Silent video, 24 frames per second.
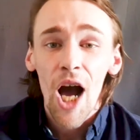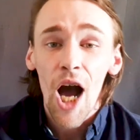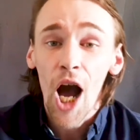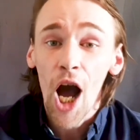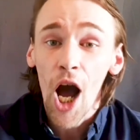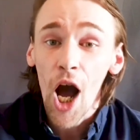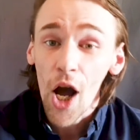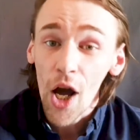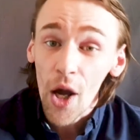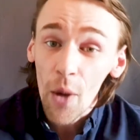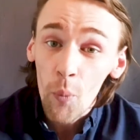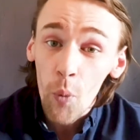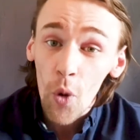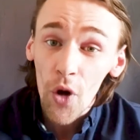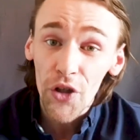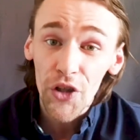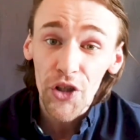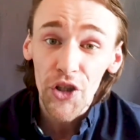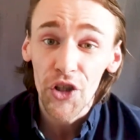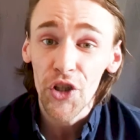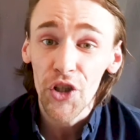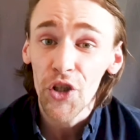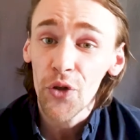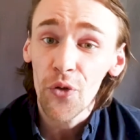
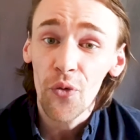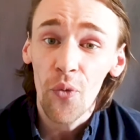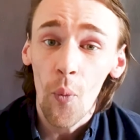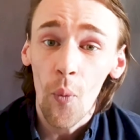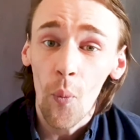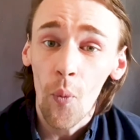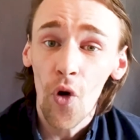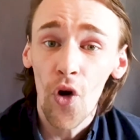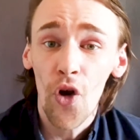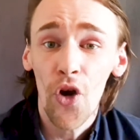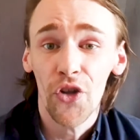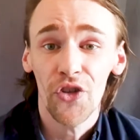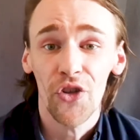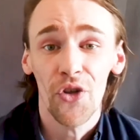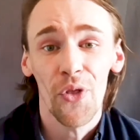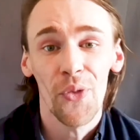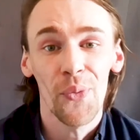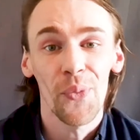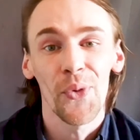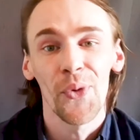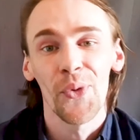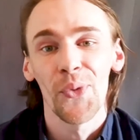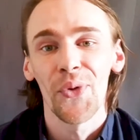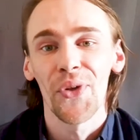Once you've worked
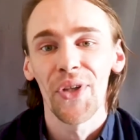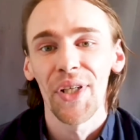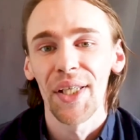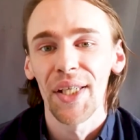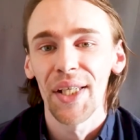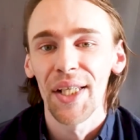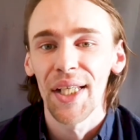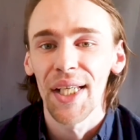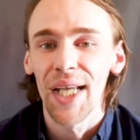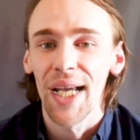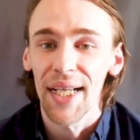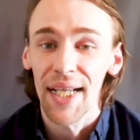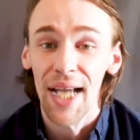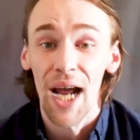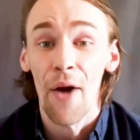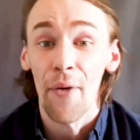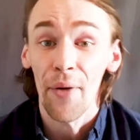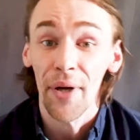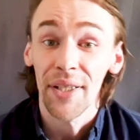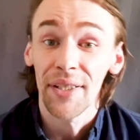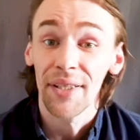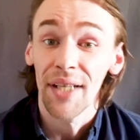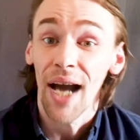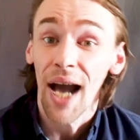through the
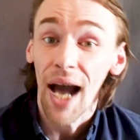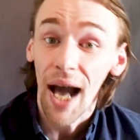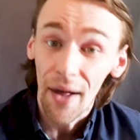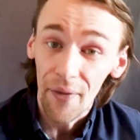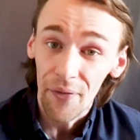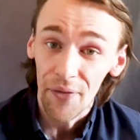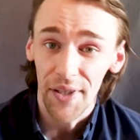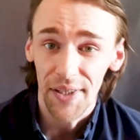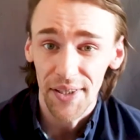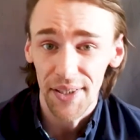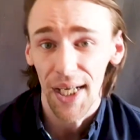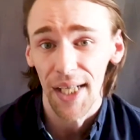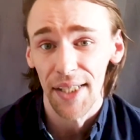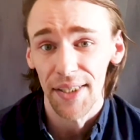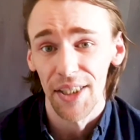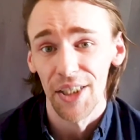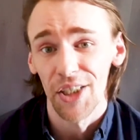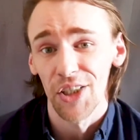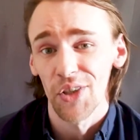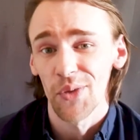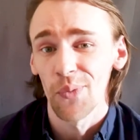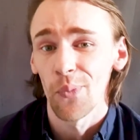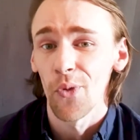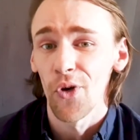character and the
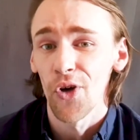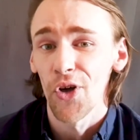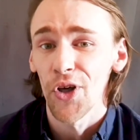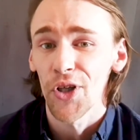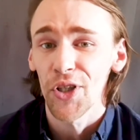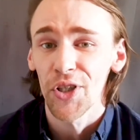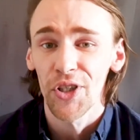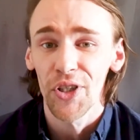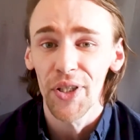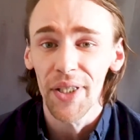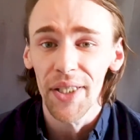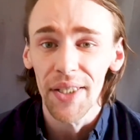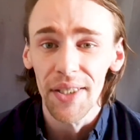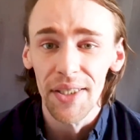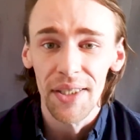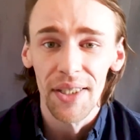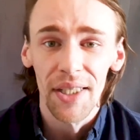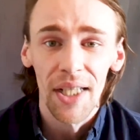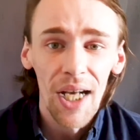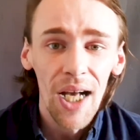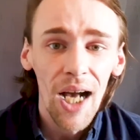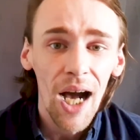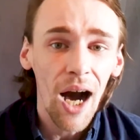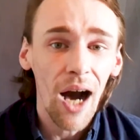settings worksheet,
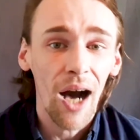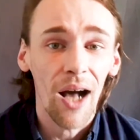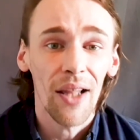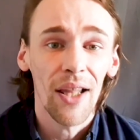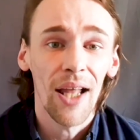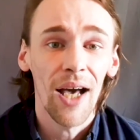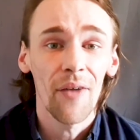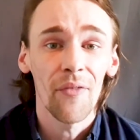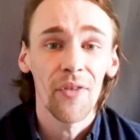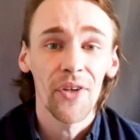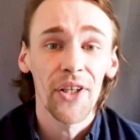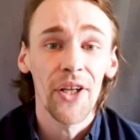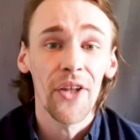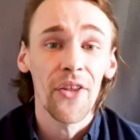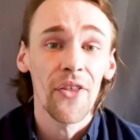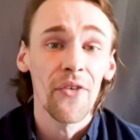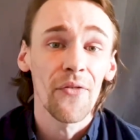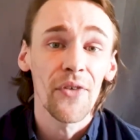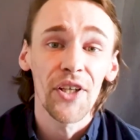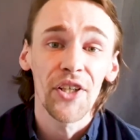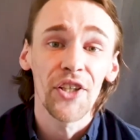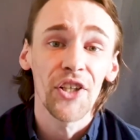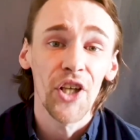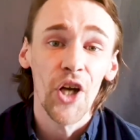I'll have another
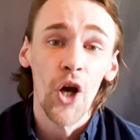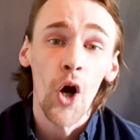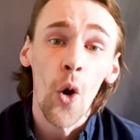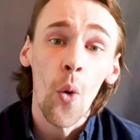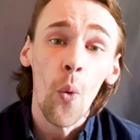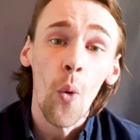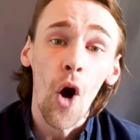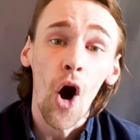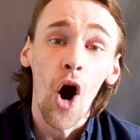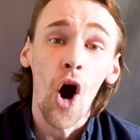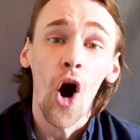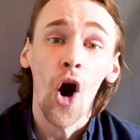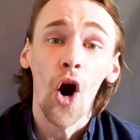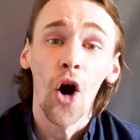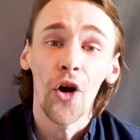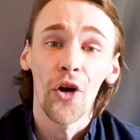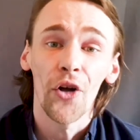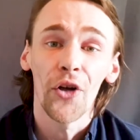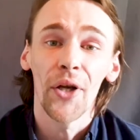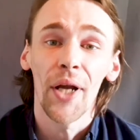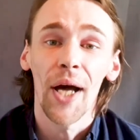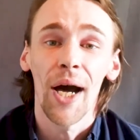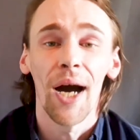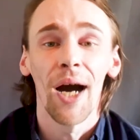video
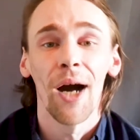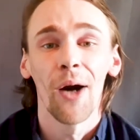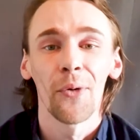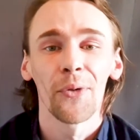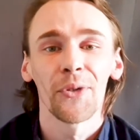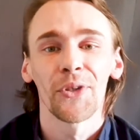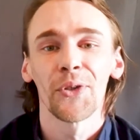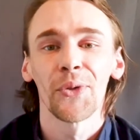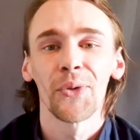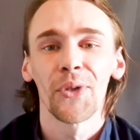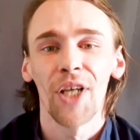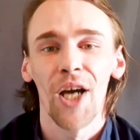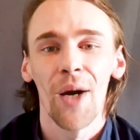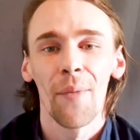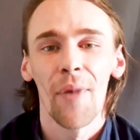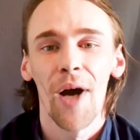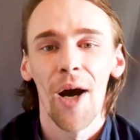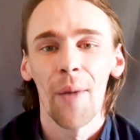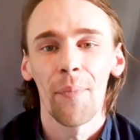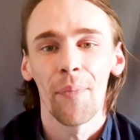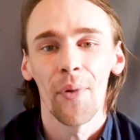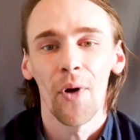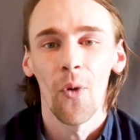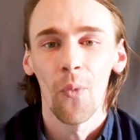on how to come
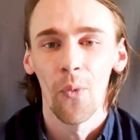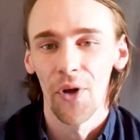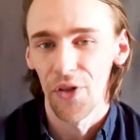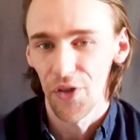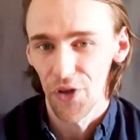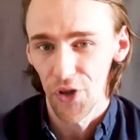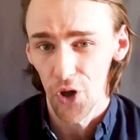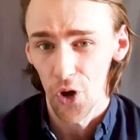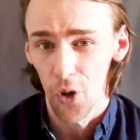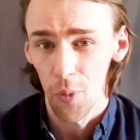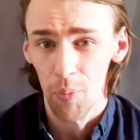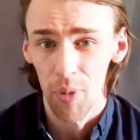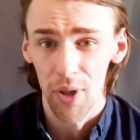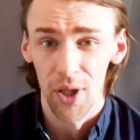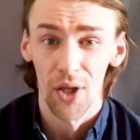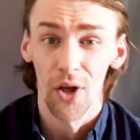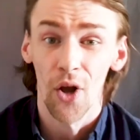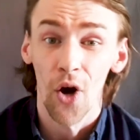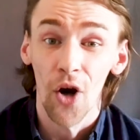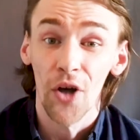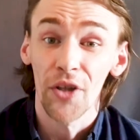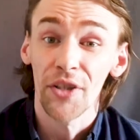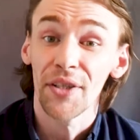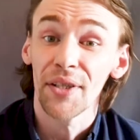up with your
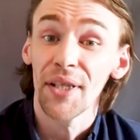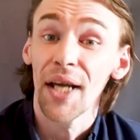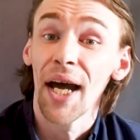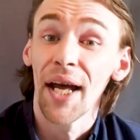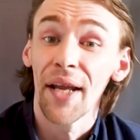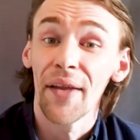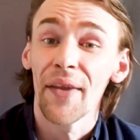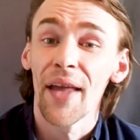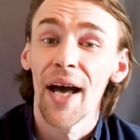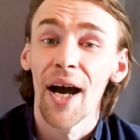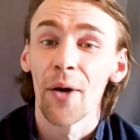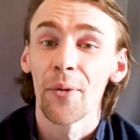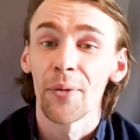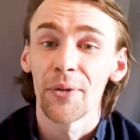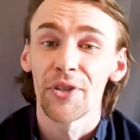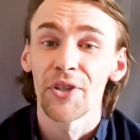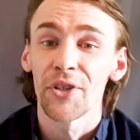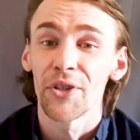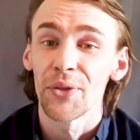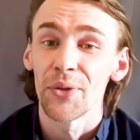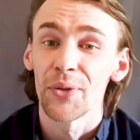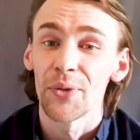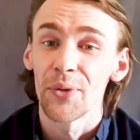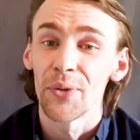plot and how
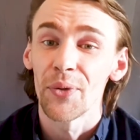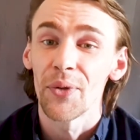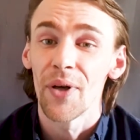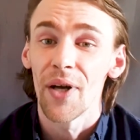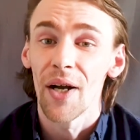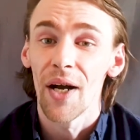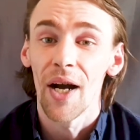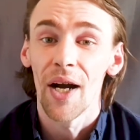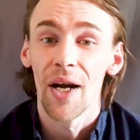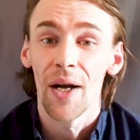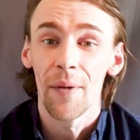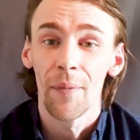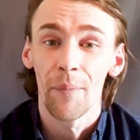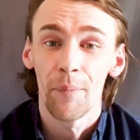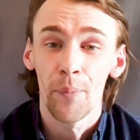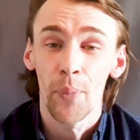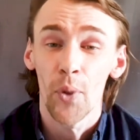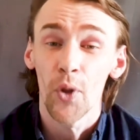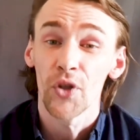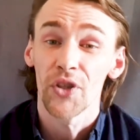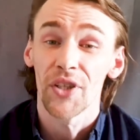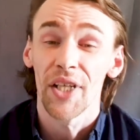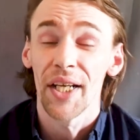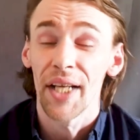to
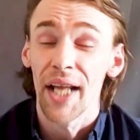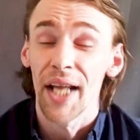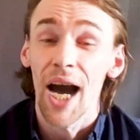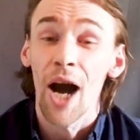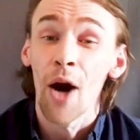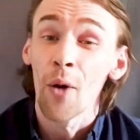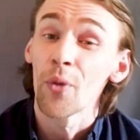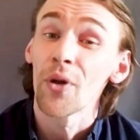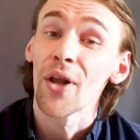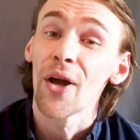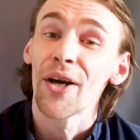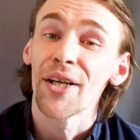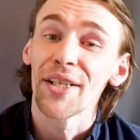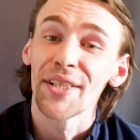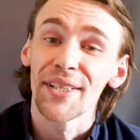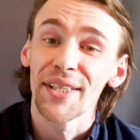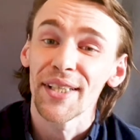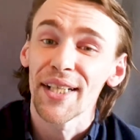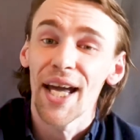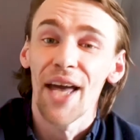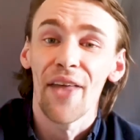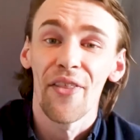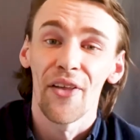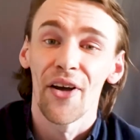put an outline
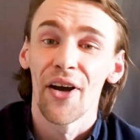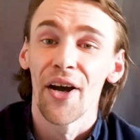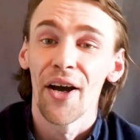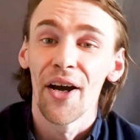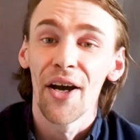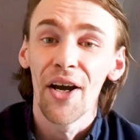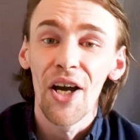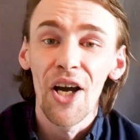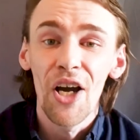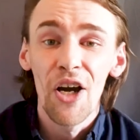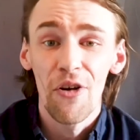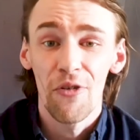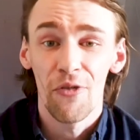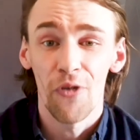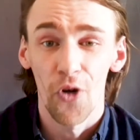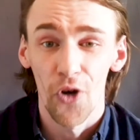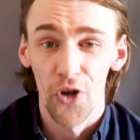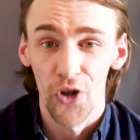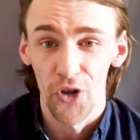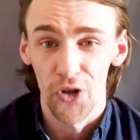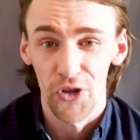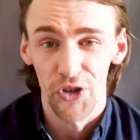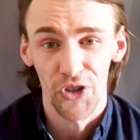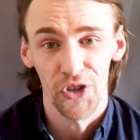together
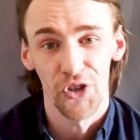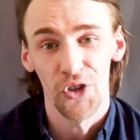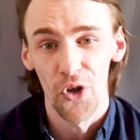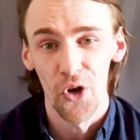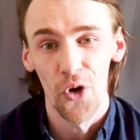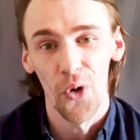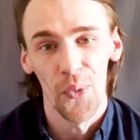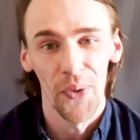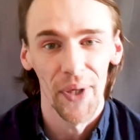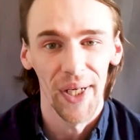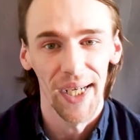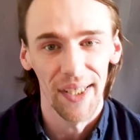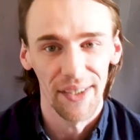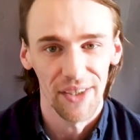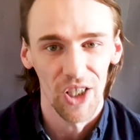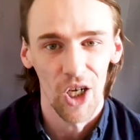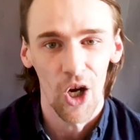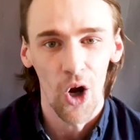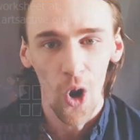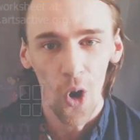for your story as a